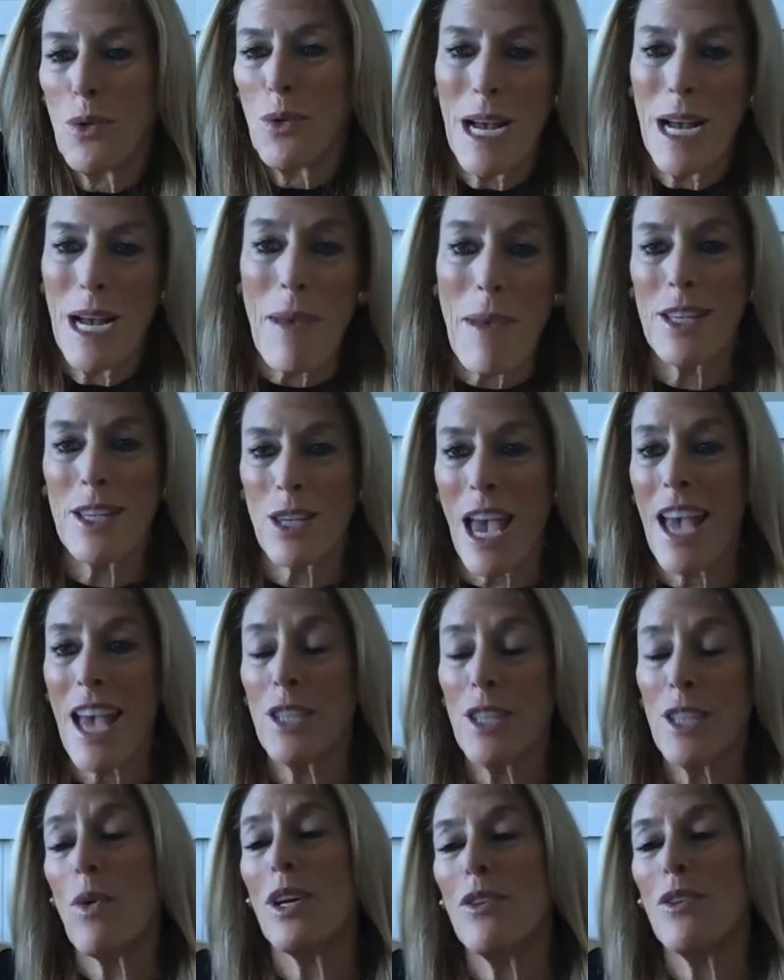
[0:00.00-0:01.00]
As
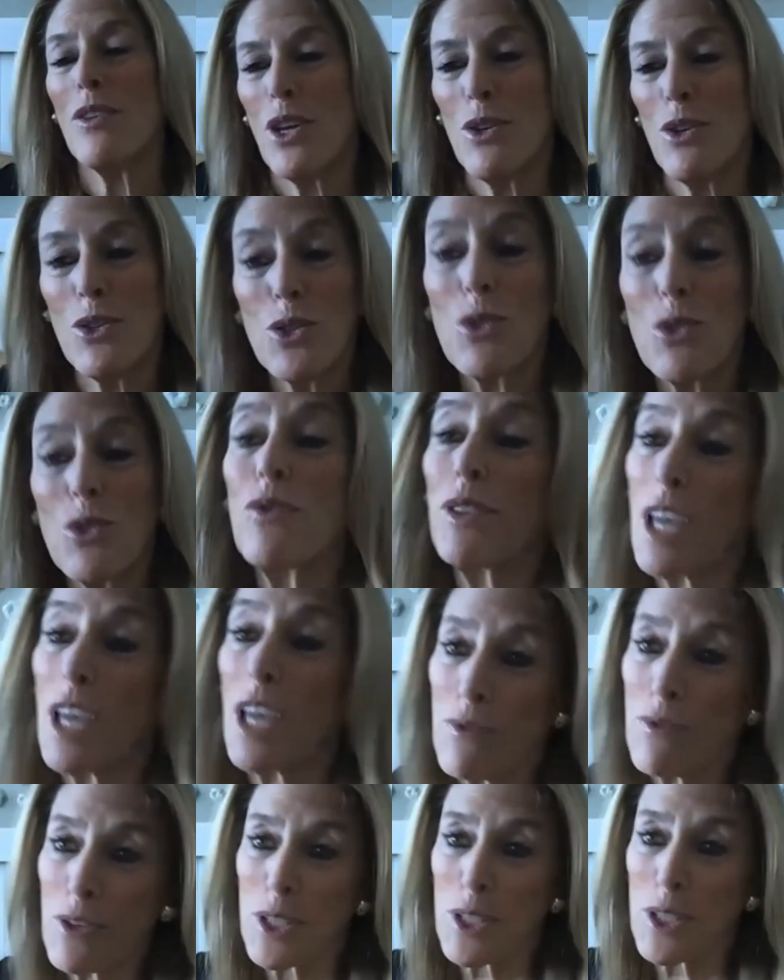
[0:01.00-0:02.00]
one of those sort of
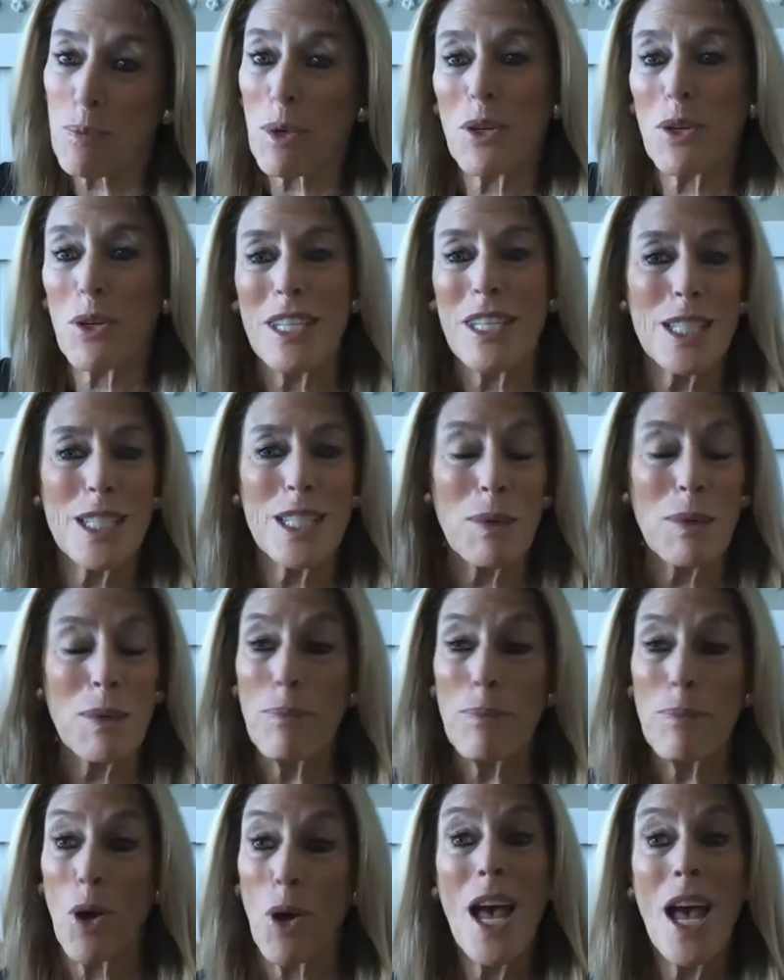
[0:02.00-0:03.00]
life experienced
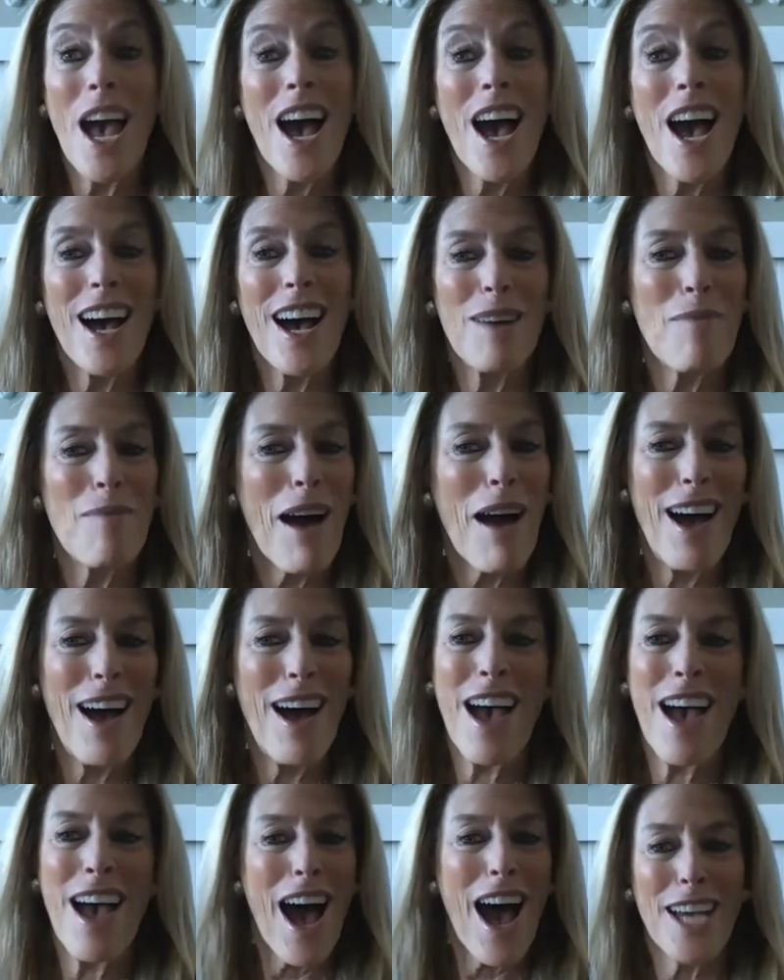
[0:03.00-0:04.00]
people,
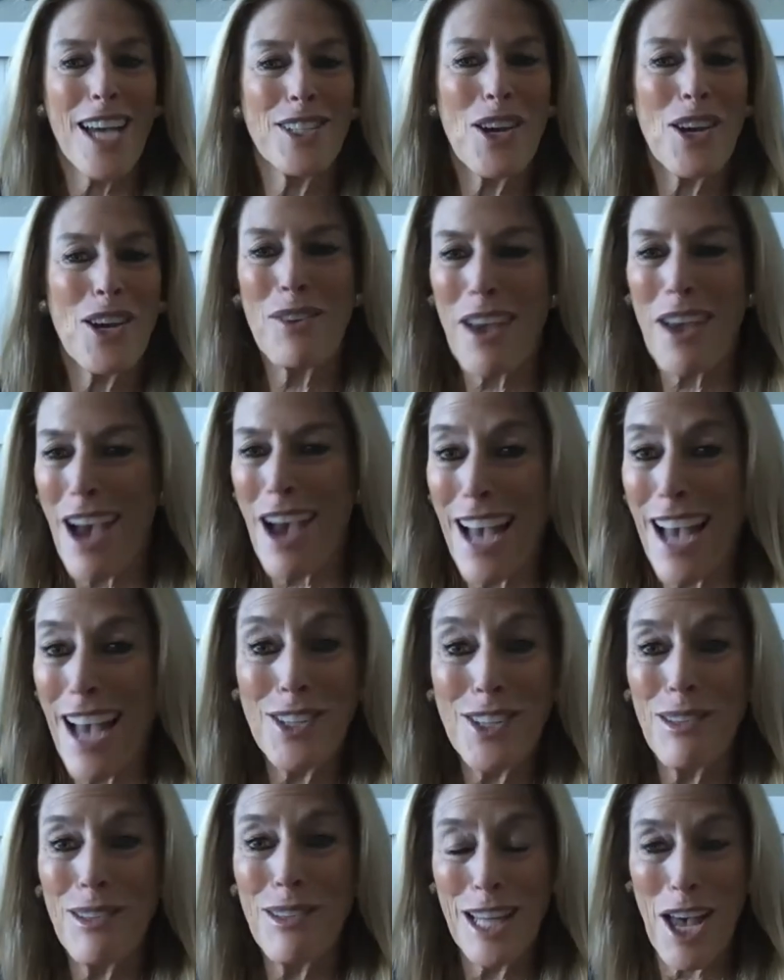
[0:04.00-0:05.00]
I
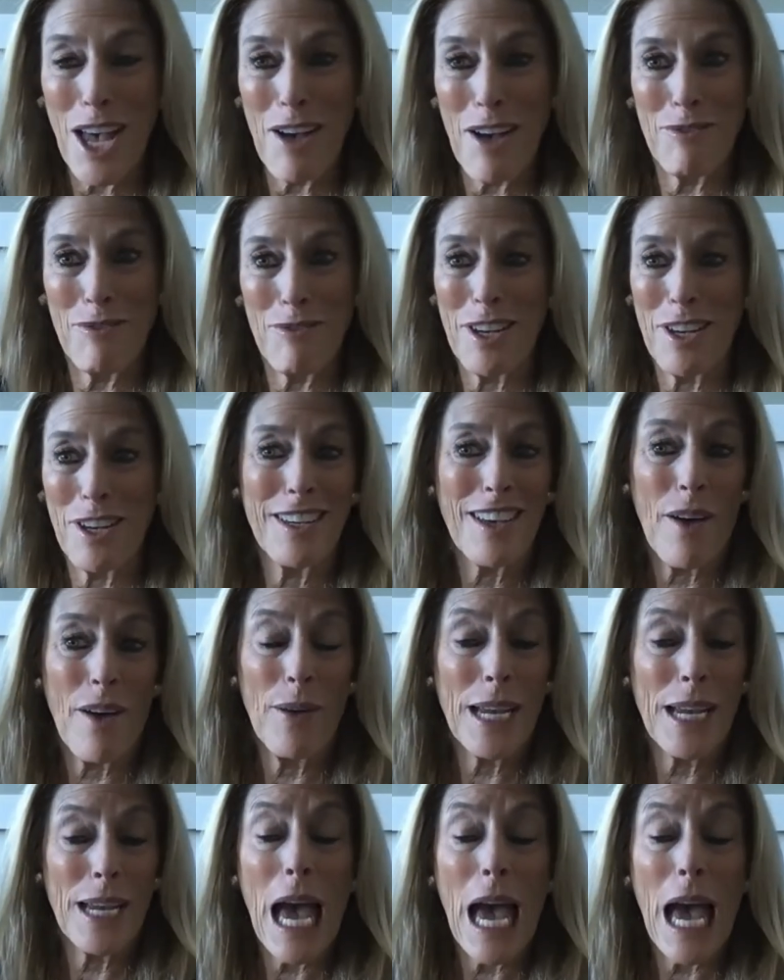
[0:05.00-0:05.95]
don't love going out.